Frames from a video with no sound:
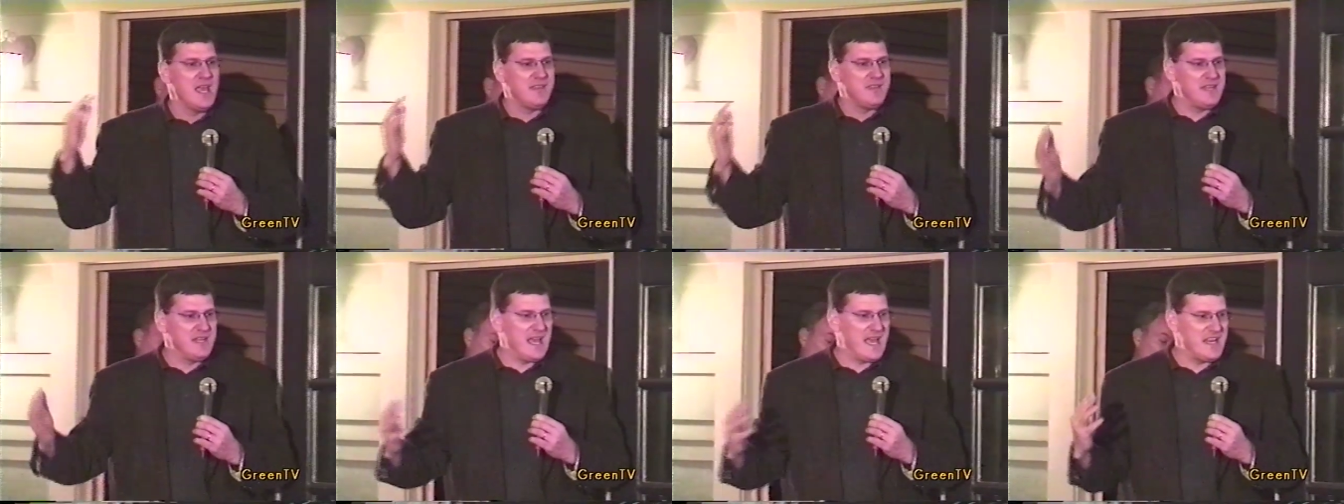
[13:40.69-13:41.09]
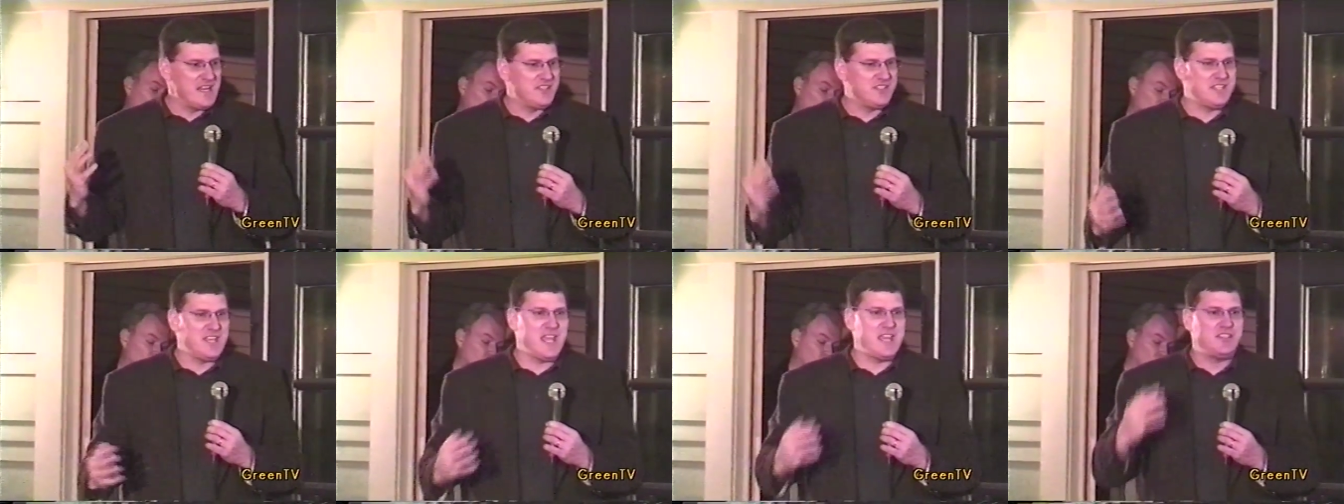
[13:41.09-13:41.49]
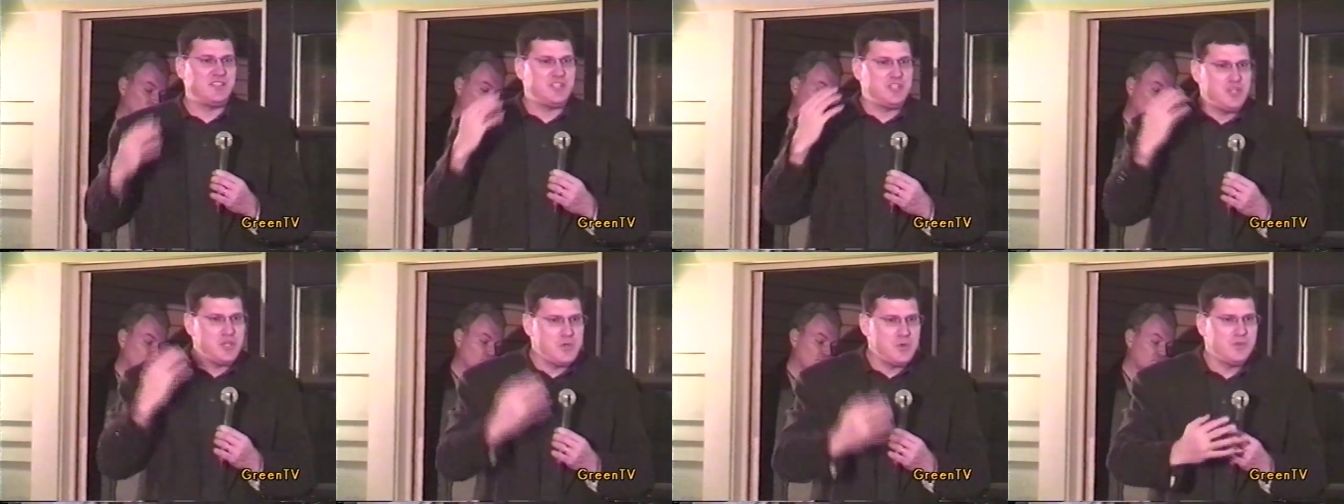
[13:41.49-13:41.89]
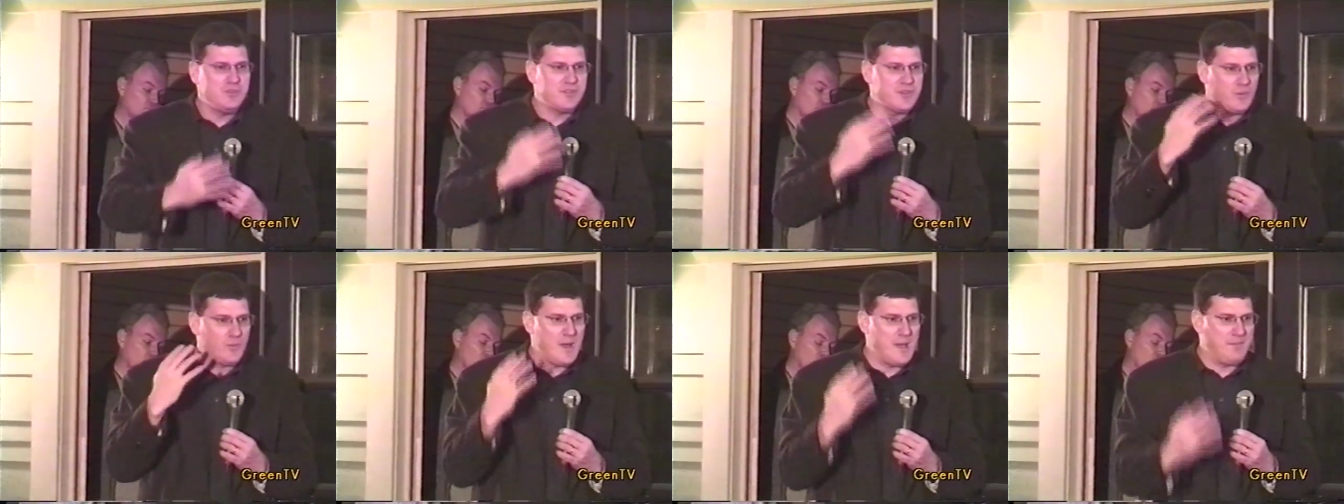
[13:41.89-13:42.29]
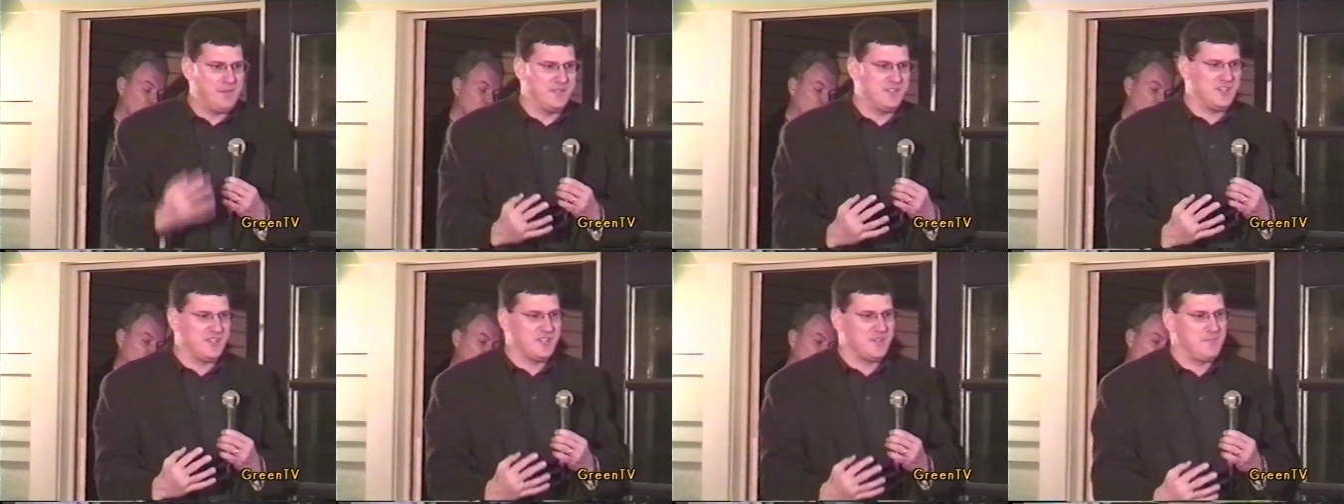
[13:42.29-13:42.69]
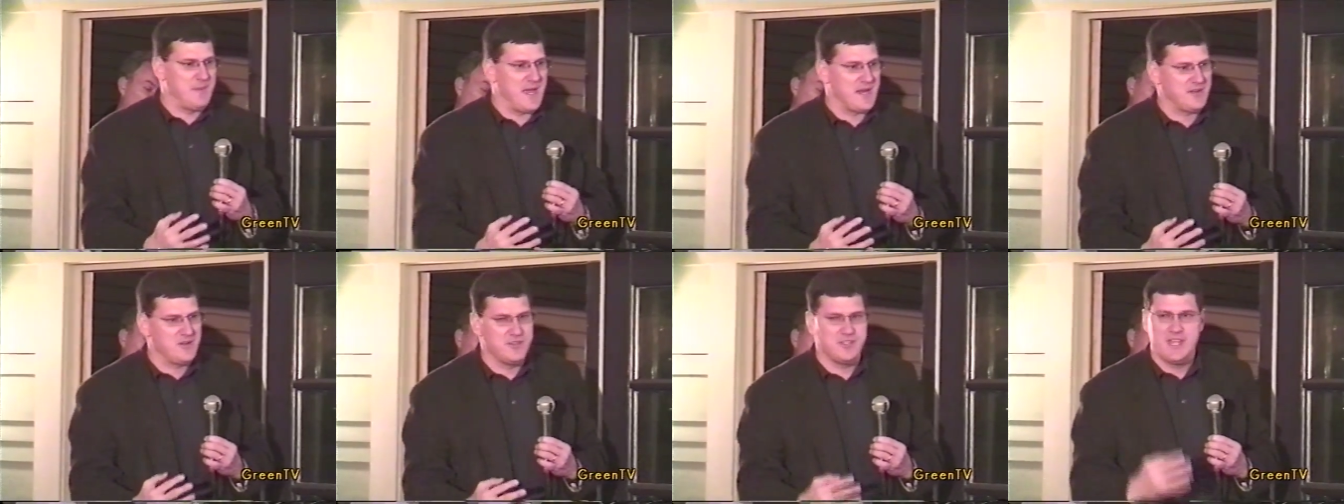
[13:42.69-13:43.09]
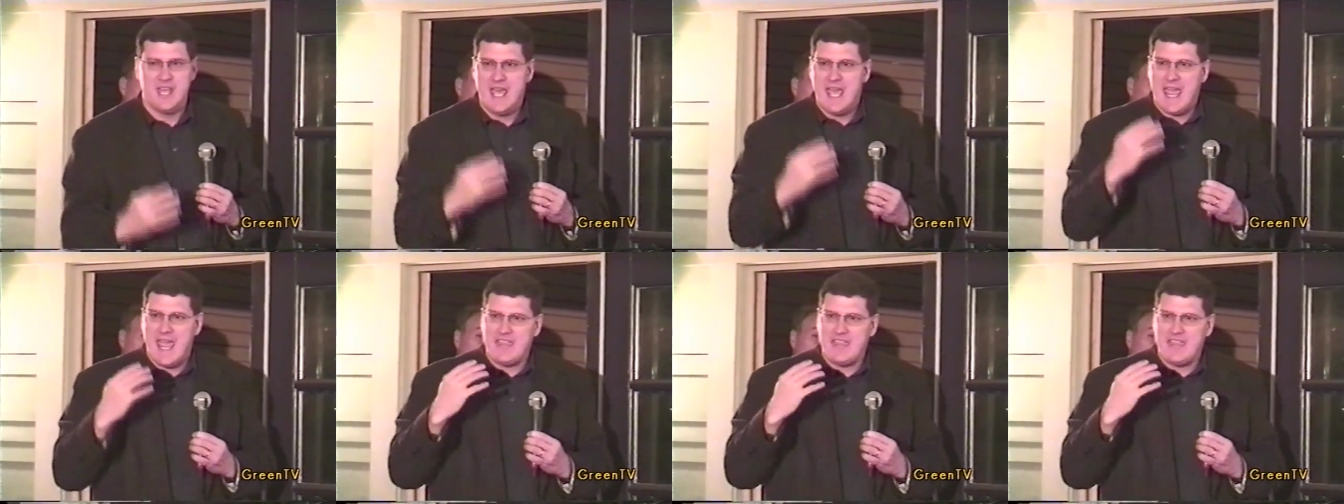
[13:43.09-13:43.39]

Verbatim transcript: The United States used the weapons inspectors